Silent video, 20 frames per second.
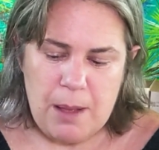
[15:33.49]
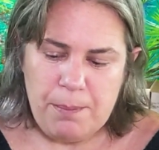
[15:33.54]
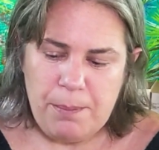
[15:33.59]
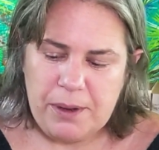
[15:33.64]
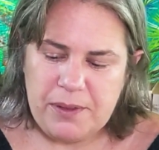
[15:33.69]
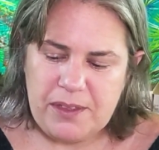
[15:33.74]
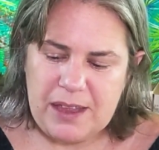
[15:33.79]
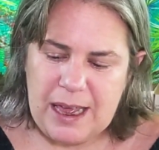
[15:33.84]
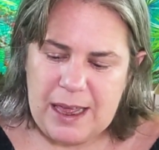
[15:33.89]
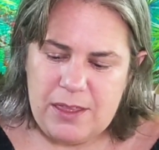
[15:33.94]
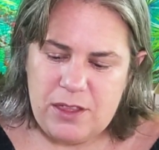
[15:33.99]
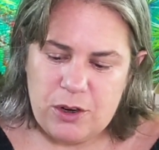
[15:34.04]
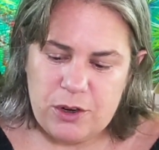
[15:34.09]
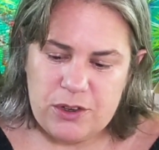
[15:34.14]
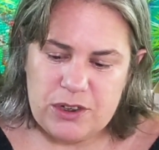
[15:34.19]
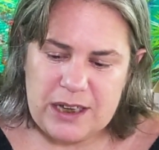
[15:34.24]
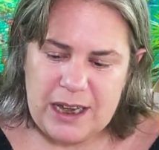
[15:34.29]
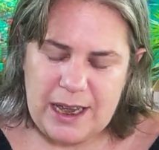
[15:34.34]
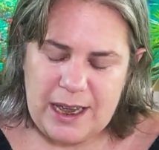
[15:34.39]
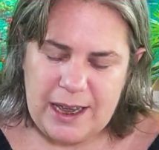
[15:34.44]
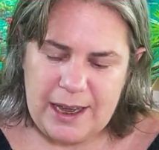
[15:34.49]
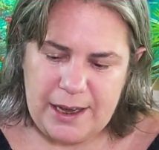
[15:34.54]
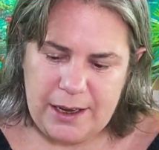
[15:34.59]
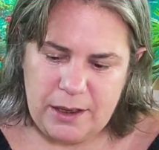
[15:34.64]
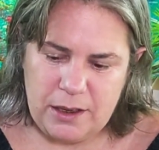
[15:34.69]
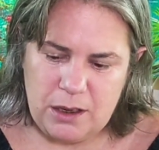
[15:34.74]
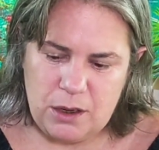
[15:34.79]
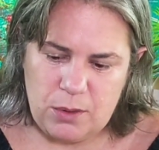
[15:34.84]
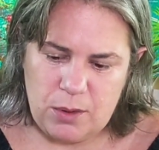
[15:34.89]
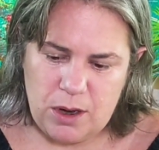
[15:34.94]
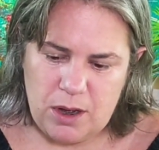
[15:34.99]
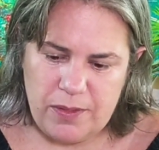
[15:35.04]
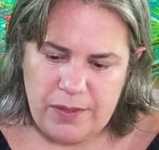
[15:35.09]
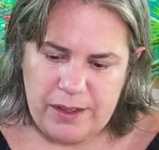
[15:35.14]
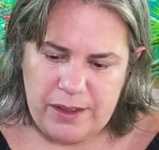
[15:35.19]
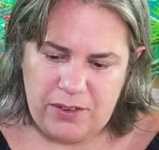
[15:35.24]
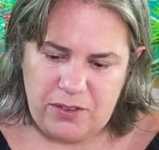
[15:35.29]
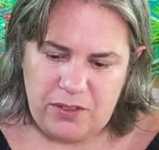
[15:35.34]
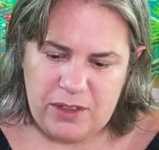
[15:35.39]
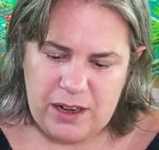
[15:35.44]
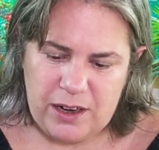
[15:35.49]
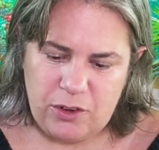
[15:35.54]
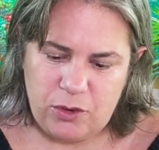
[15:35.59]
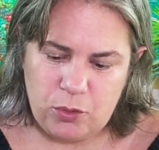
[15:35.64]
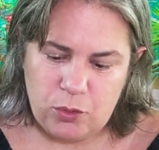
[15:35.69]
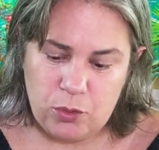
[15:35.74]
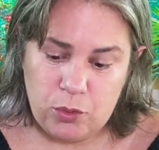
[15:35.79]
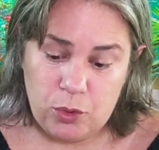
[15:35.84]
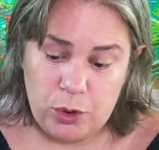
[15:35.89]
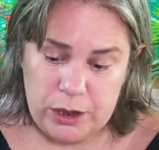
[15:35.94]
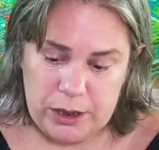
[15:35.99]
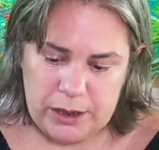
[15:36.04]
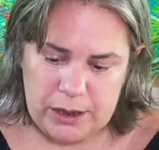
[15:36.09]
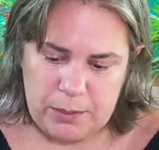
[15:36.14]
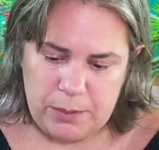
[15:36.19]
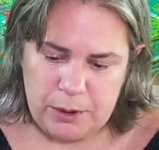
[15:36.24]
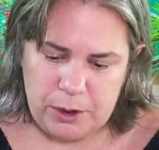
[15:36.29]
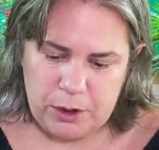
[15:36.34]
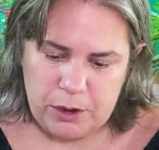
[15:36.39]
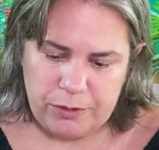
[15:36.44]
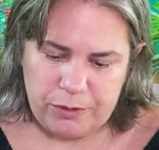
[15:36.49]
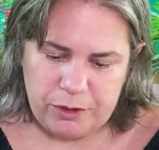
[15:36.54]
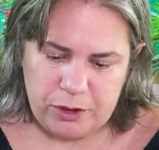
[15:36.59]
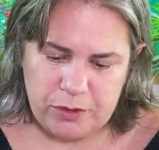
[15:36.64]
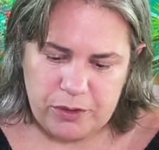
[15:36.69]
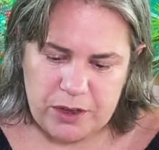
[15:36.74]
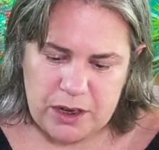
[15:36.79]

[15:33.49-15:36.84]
but there's a halo on this that is really beautiful.